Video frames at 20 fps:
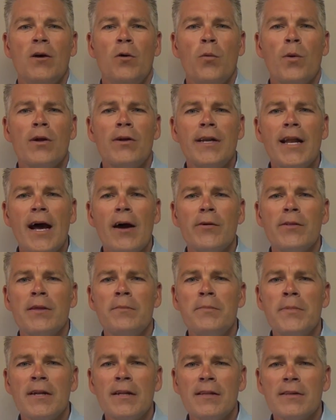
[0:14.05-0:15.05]
We are now in the
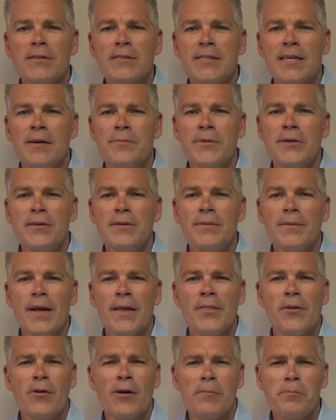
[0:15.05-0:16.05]
middle of summer
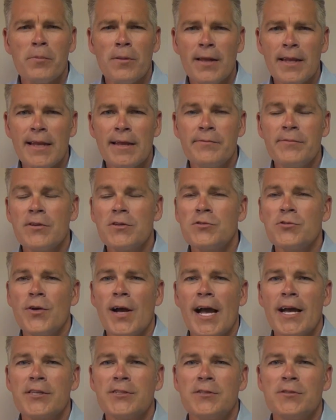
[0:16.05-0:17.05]
and there are plenty of
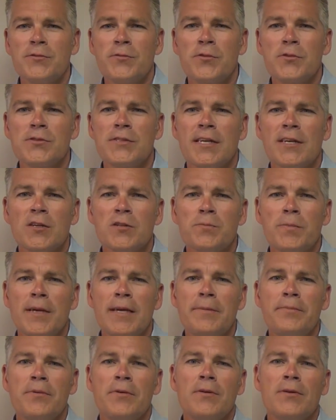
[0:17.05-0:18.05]
distractions for
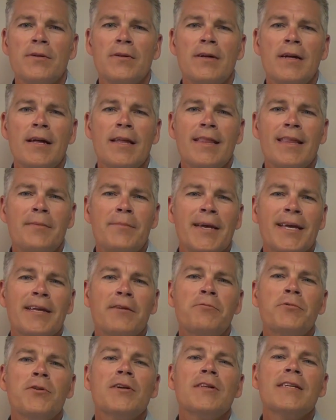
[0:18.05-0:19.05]
salespeople that make it
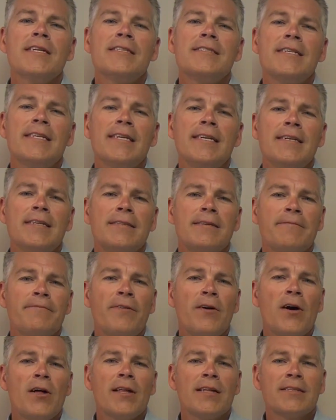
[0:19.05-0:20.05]
real easy to
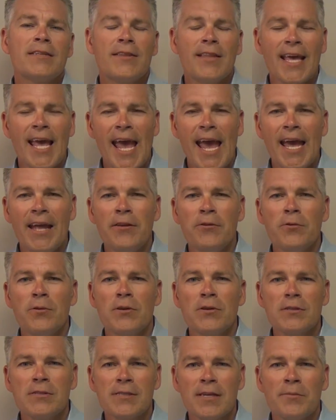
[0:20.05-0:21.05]
fall into the
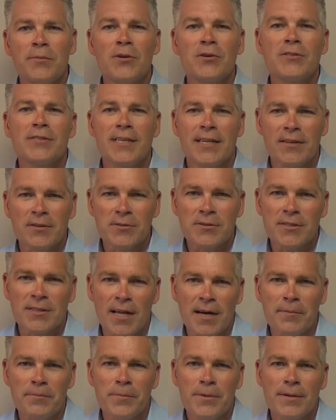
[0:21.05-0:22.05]
annual summer sales
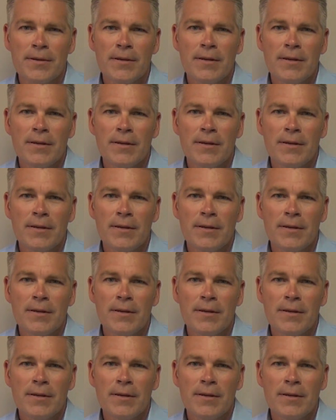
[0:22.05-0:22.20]
slump.